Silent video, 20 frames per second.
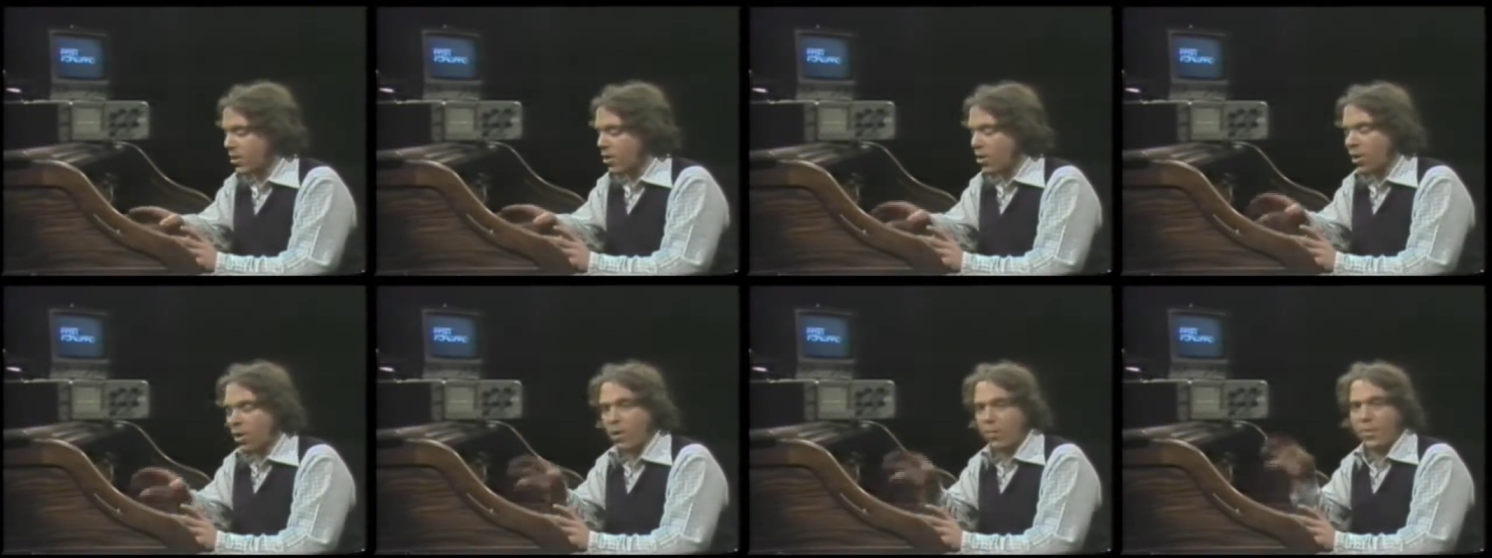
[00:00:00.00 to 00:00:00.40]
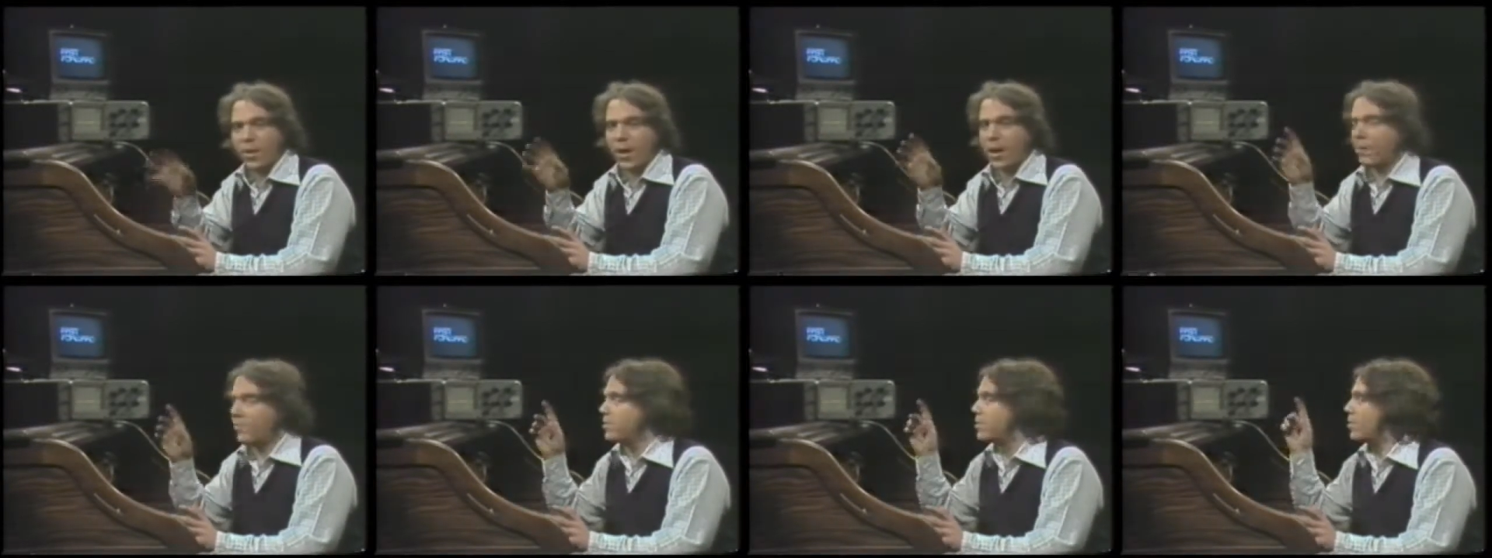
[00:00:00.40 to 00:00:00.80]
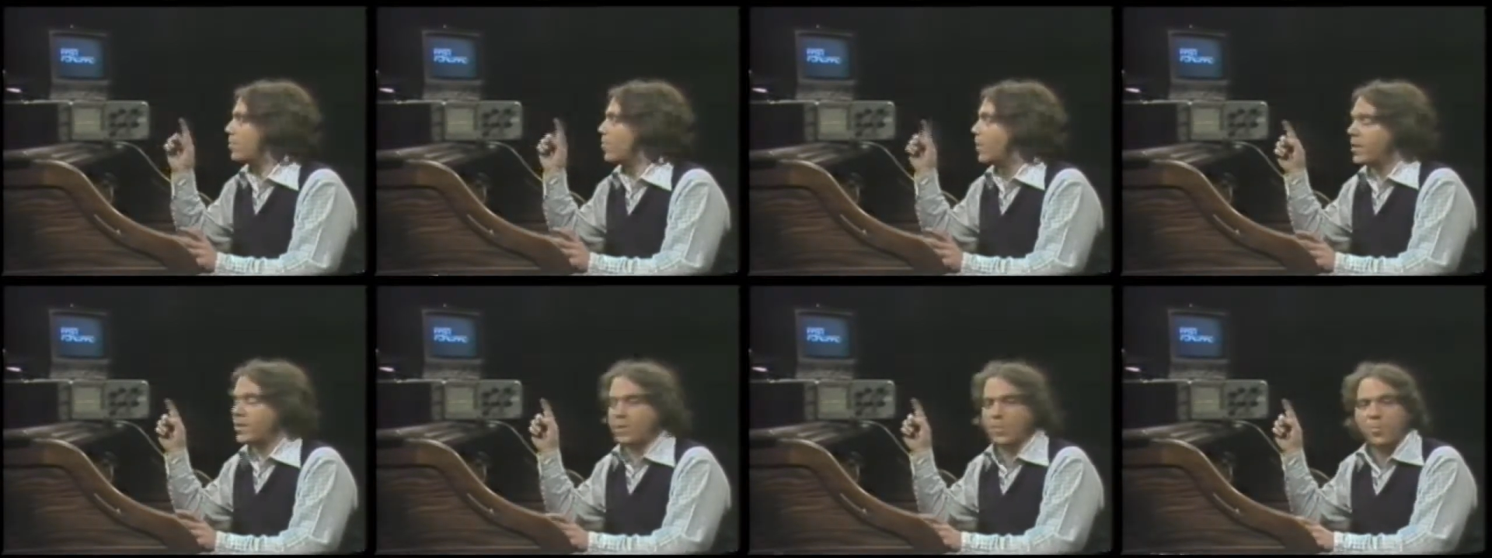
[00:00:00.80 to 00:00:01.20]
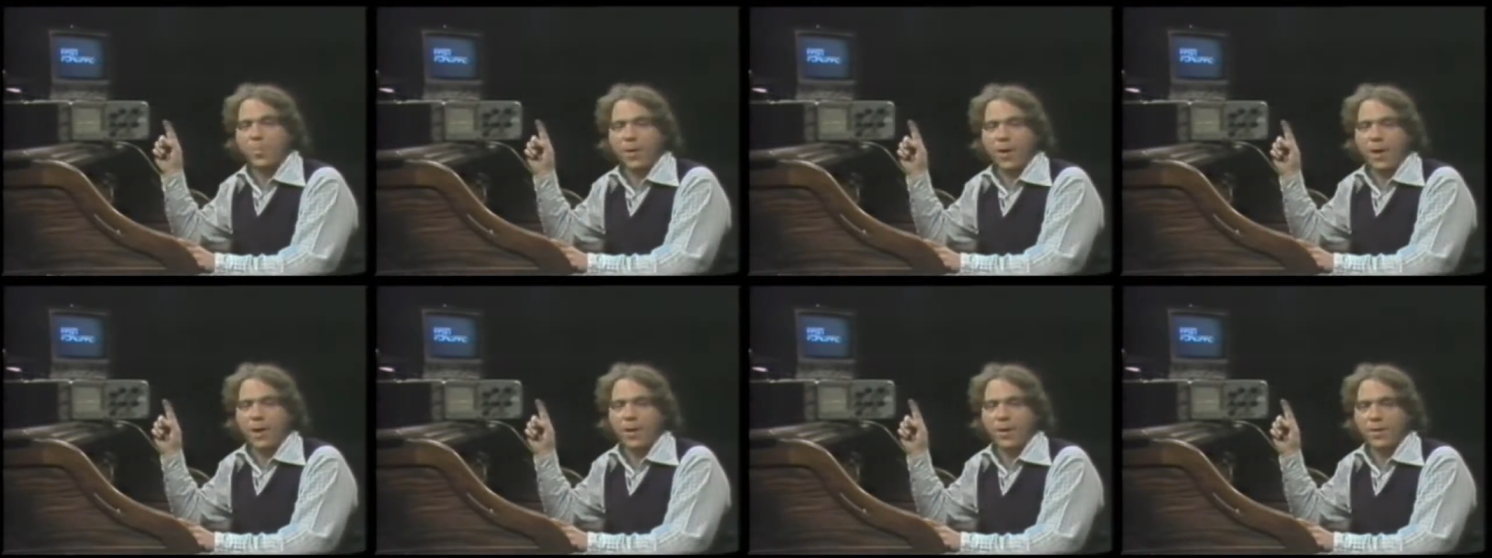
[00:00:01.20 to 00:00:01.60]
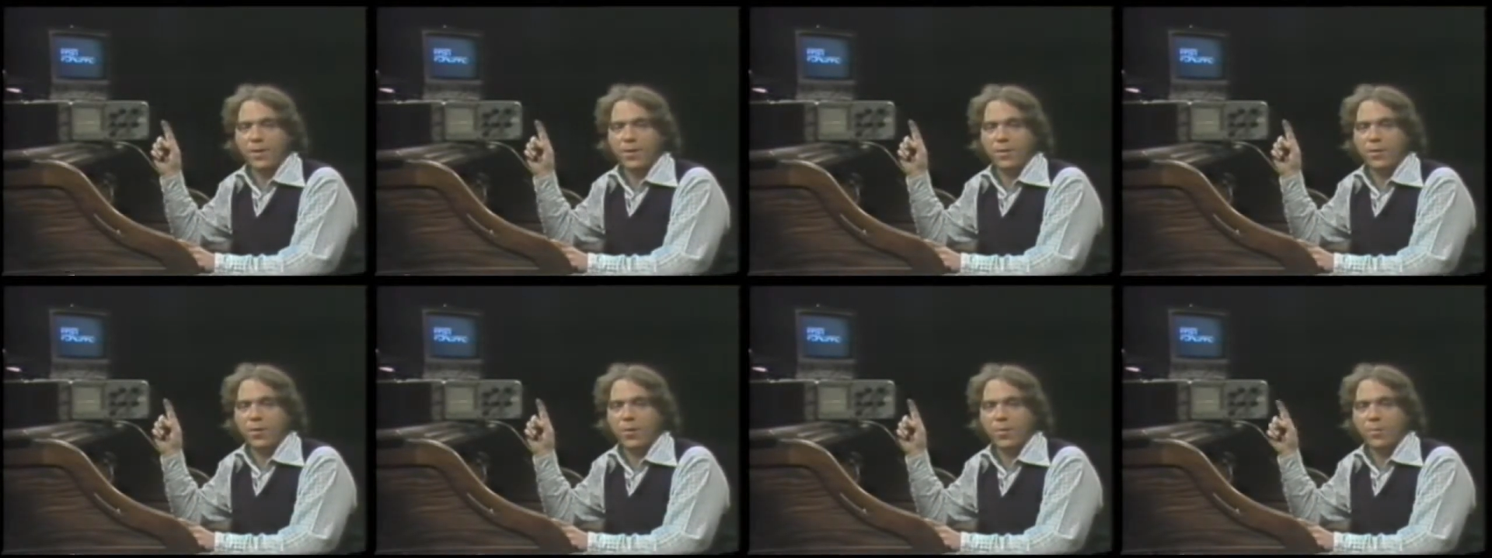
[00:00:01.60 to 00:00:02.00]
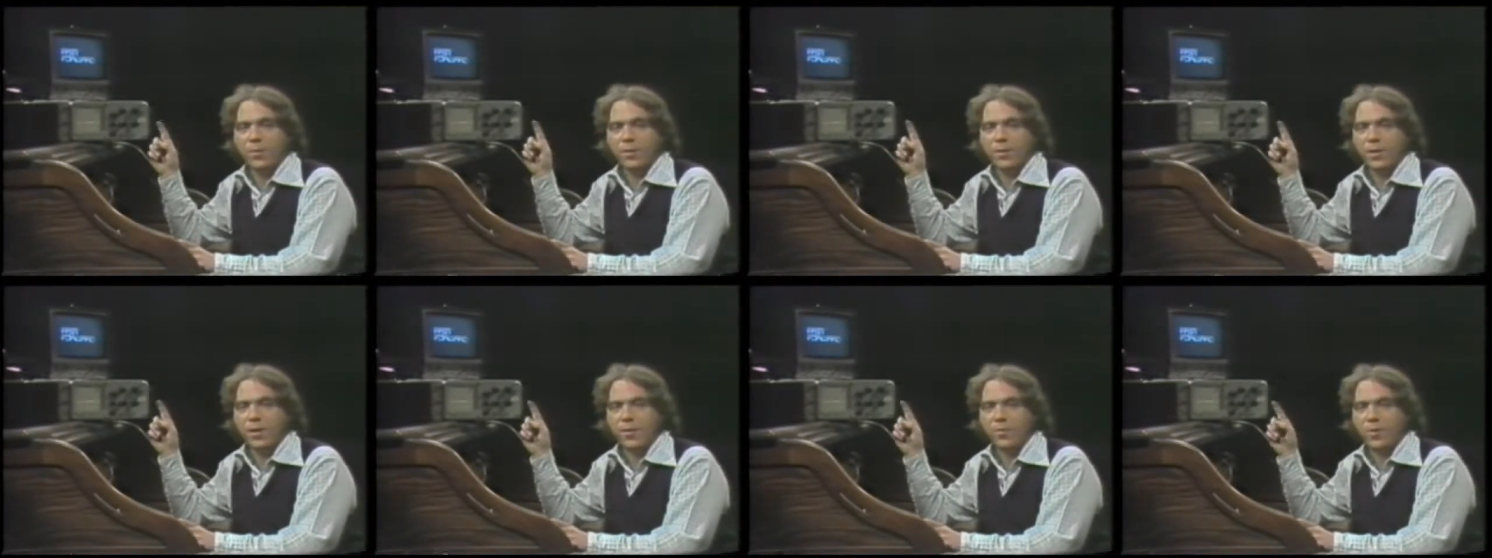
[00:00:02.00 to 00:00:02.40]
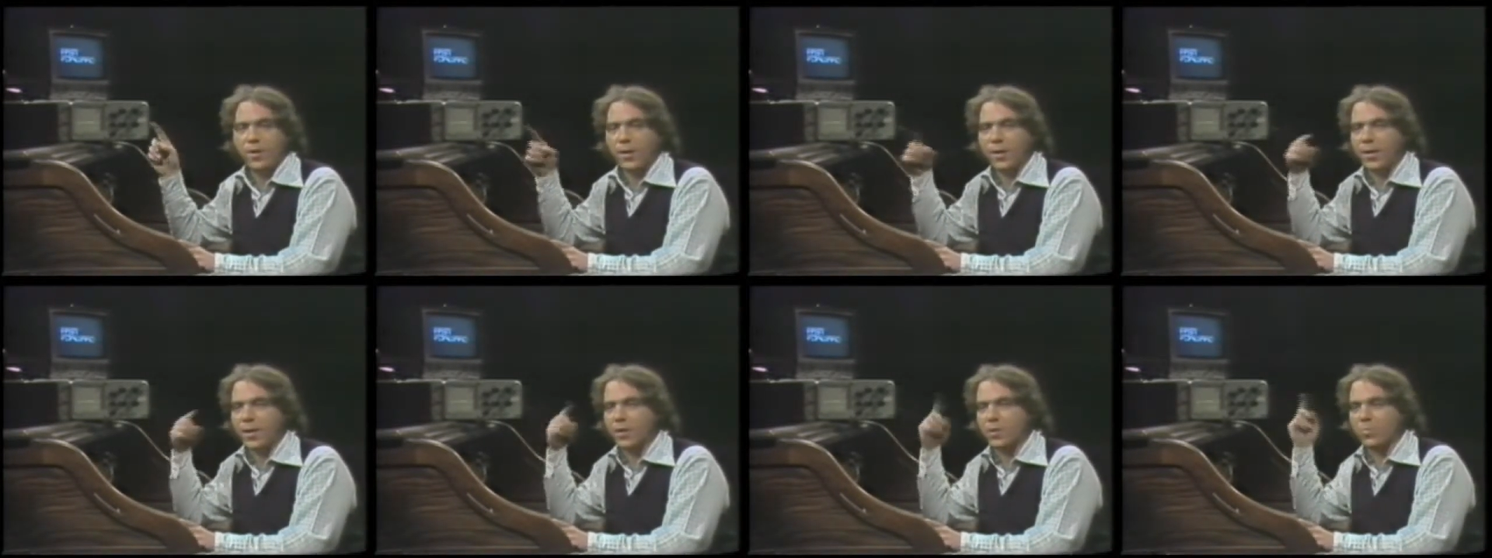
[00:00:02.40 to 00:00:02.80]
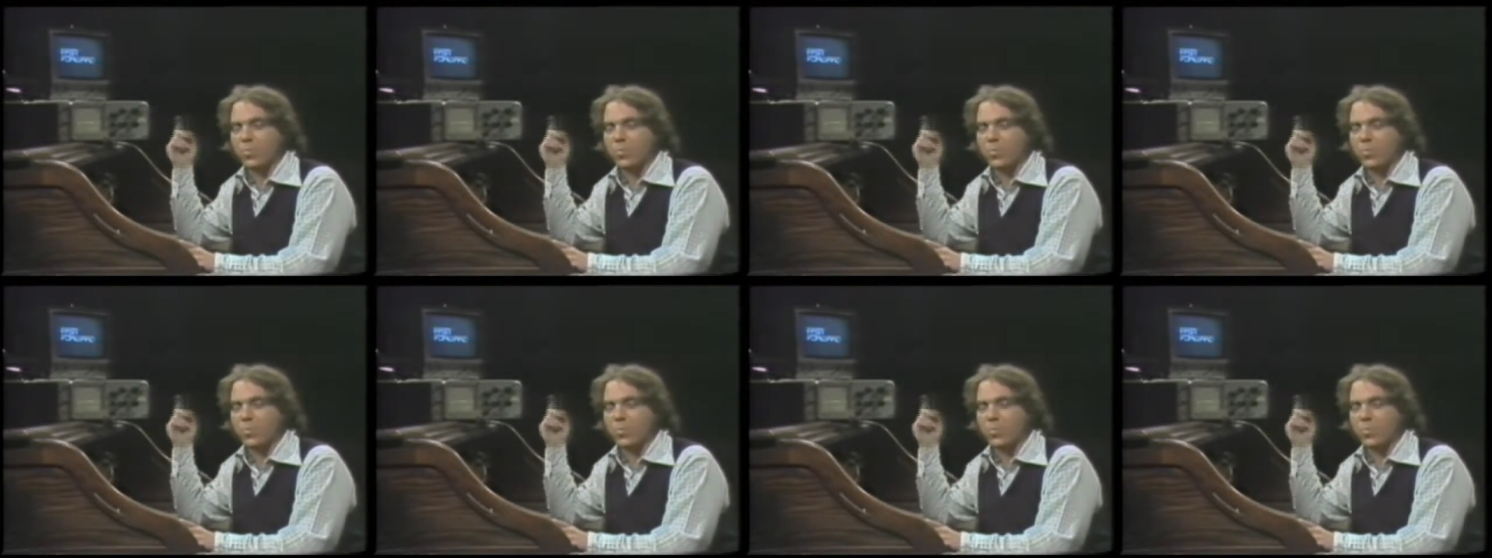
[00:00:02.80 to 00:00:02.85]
All we have is a bright spot on the home receiver that gets